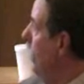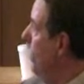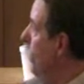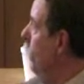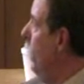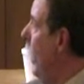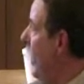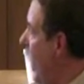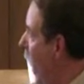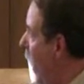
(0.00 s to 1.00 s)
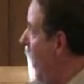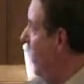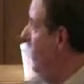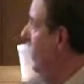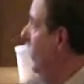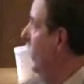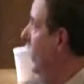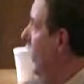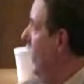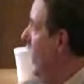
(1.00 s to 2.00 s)
and approved by God,
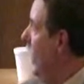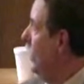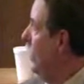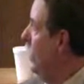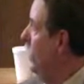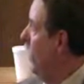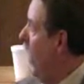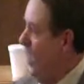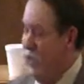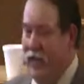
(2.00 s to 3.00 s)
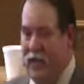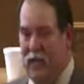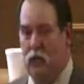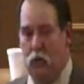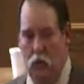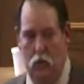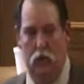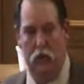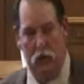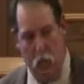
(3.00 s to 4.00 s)
it has to comply to His
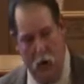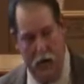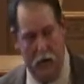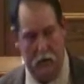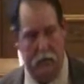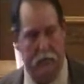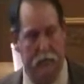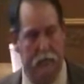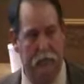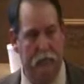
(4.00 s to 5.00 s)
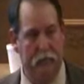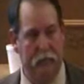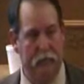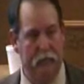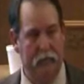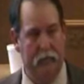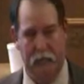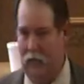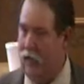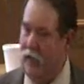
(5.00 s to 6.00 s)
rules as well.
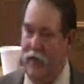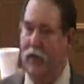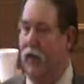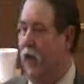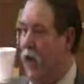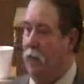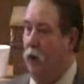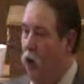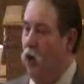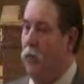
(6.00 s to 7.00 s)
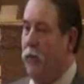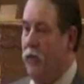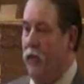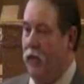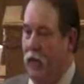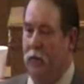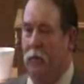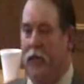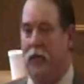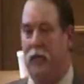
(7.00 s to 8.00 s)
Again, I'm hoping
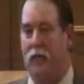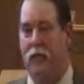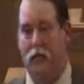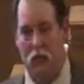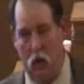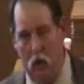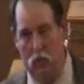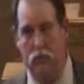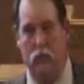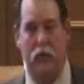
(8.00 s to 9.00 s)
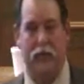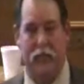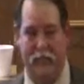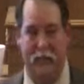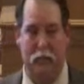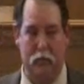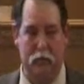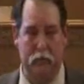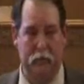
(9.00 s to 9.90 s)
I'm making this overly simple,